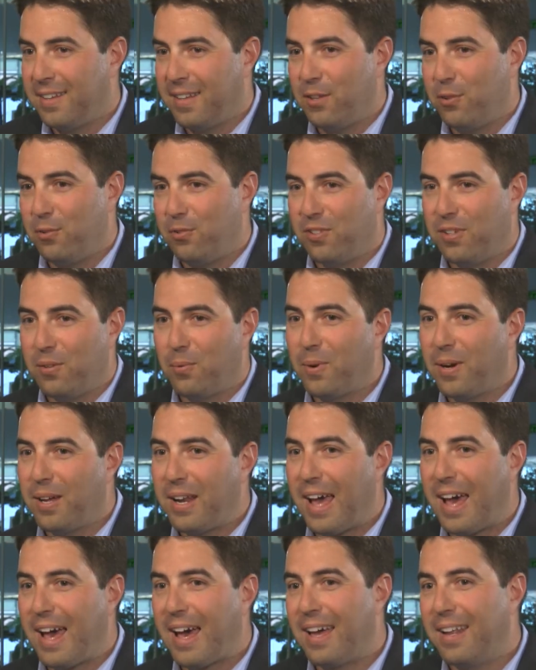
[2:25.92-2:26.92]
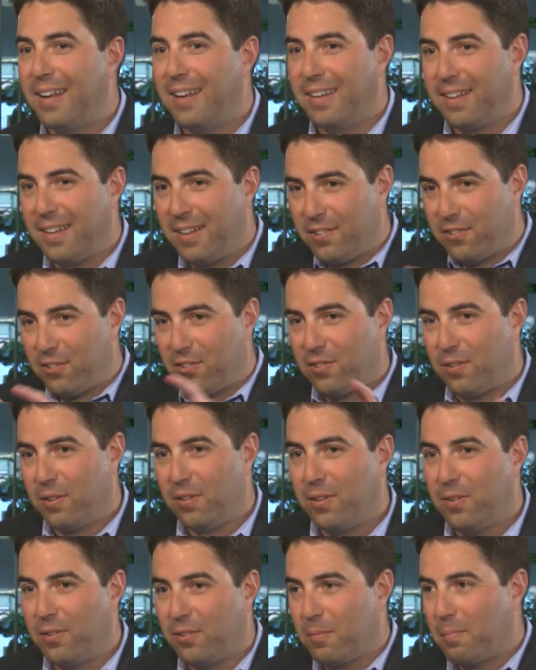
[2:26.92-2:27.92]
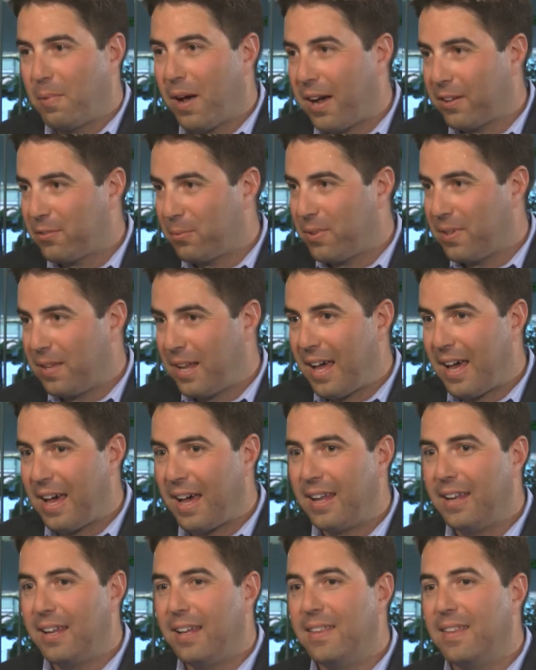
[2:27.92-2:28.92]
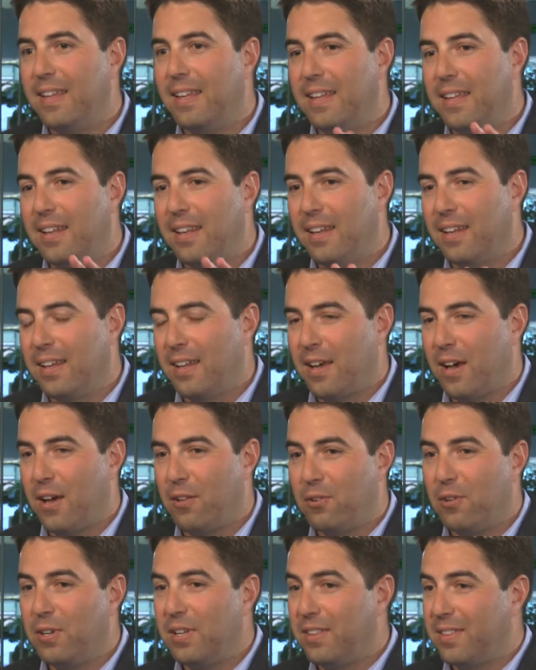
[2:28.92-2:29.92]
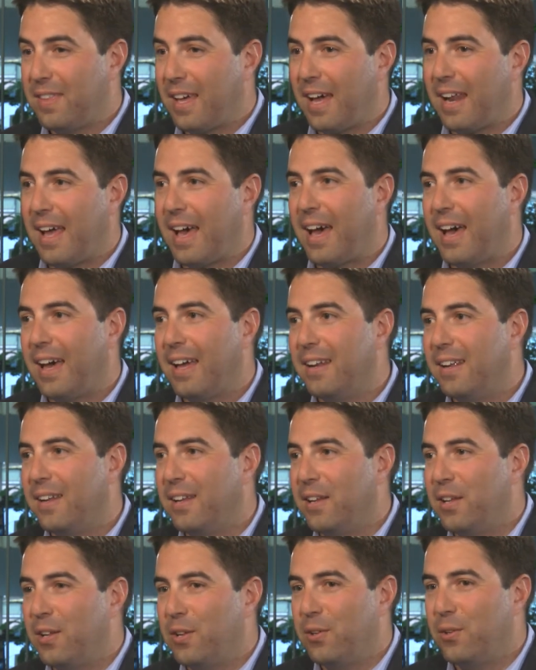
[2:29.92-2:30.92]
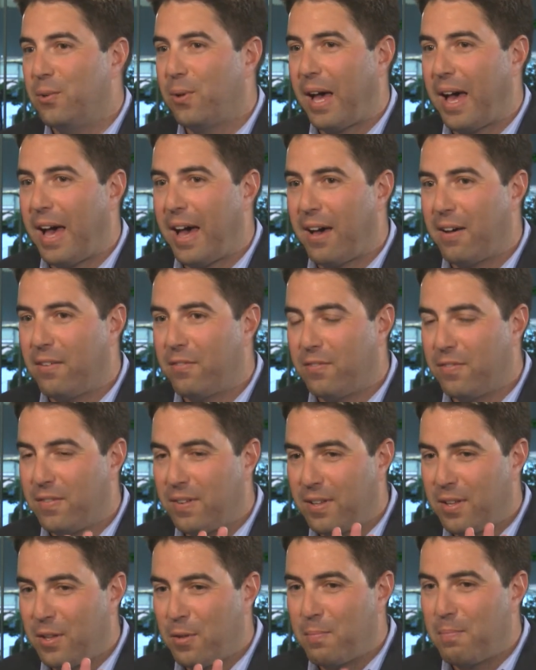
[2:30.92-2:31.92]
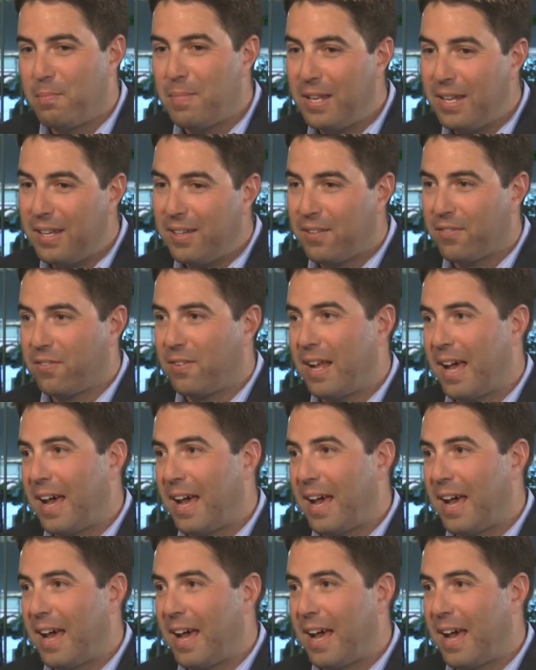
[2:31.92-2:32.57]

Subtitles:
and you see one ad, and it's just, it's a box with an ad, and then underneath that ad you'll have many different